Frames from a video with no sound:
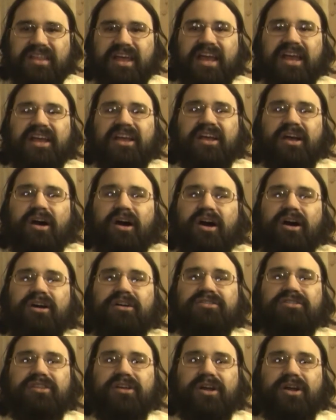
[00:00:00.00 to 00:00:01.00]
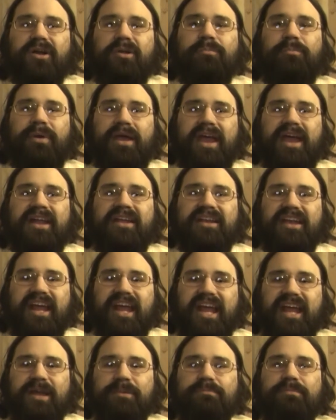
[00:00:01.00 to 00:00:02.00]
They call their band
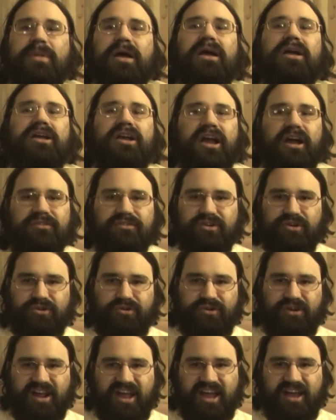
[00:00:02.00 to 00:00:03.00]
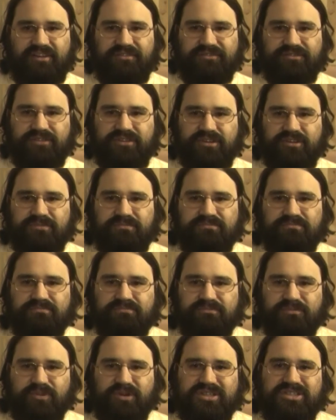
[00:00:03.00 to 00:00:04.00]
name Covercraft,
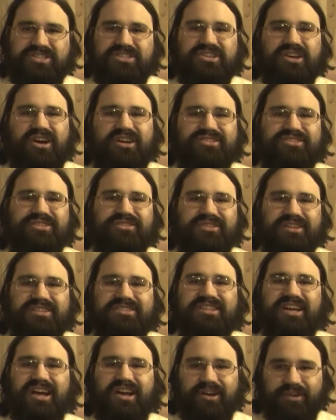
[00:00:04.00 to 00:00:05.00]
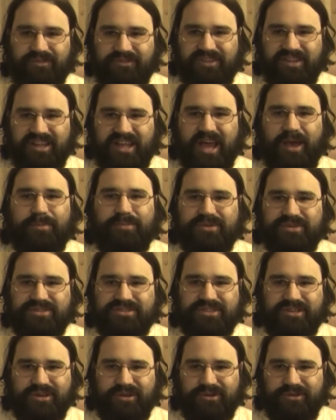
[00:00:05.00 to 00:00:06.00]
which is also the title of the
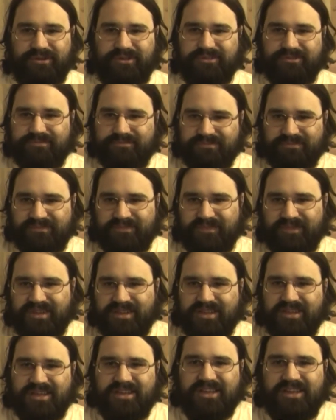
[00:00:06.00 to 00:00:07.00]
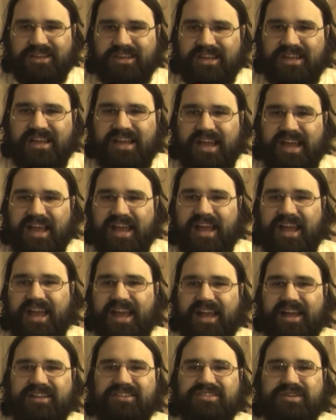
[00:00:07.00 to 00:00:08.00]
episode.
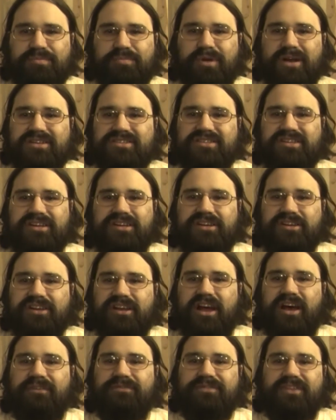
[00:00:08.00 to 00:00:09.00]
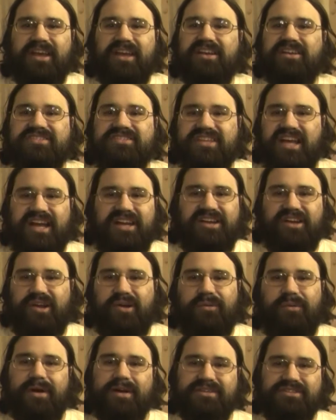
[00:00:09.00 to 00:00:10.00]
And surprisingly enough, decide to
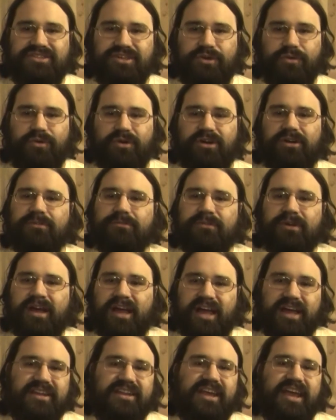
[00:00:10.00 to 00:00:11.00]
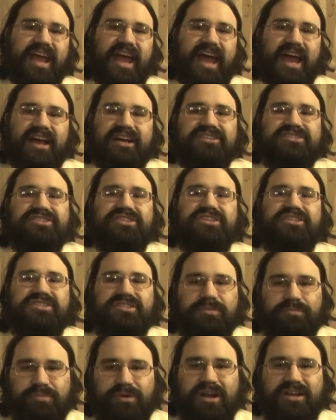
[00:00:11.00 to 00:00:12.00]
go on tour. And they actually,
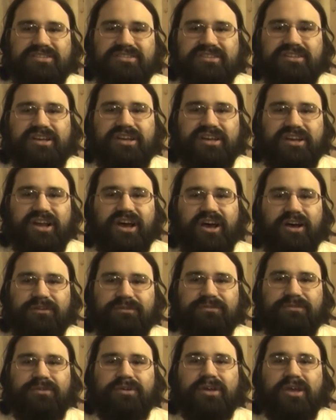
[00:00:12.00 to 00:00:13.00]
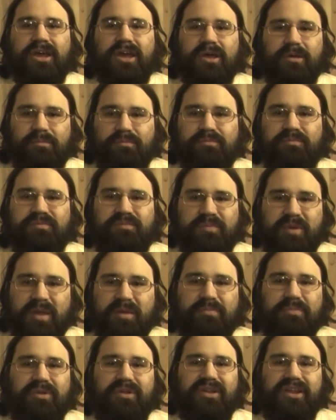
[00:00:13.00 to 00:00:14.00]
surprisingly enough,
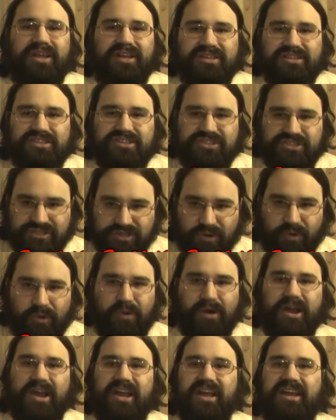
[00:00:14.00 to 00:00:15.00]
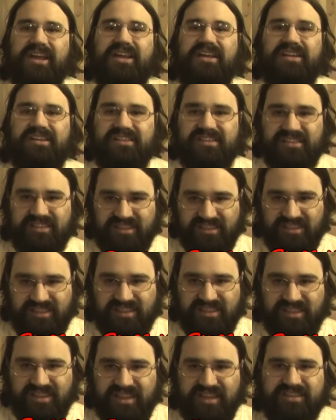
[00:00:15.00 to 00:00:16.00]
people enjoy
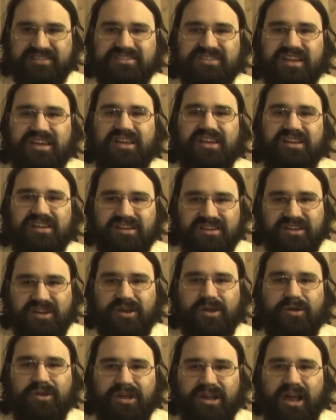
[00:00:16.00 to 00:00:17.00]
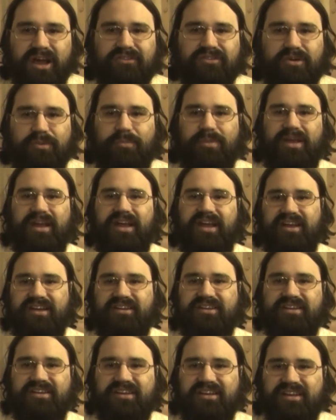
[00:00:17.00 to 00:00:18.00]
this new cover
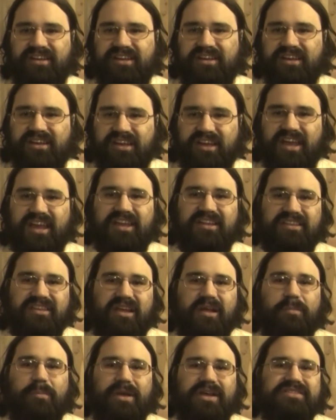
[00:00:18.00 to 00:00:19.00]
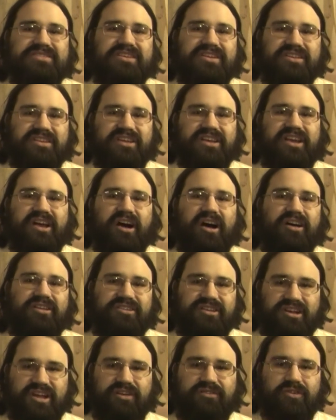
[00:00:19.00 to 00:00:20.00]
band. And they're basically
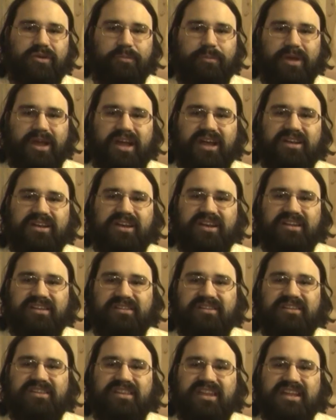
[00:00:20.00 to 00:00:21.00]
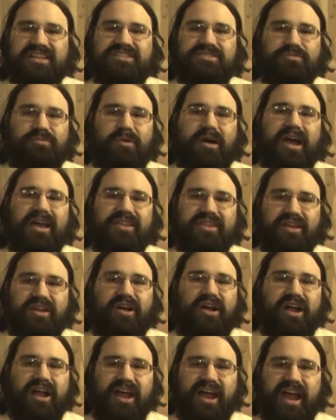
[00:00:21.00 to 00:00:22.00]
called a cover band. That's why they
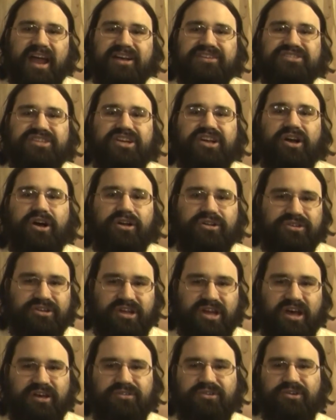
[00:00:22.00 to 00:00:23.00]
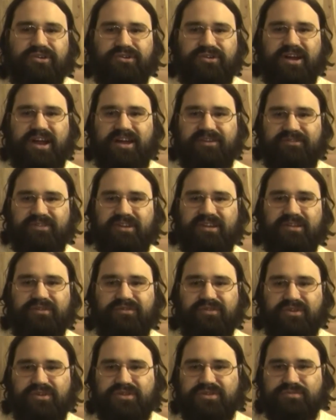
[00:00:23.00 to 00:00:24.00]
are actually called Covercraft in the
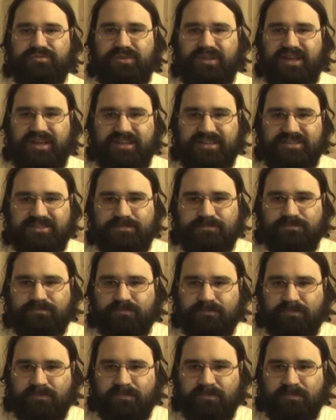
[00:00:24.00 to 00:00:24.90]
first place.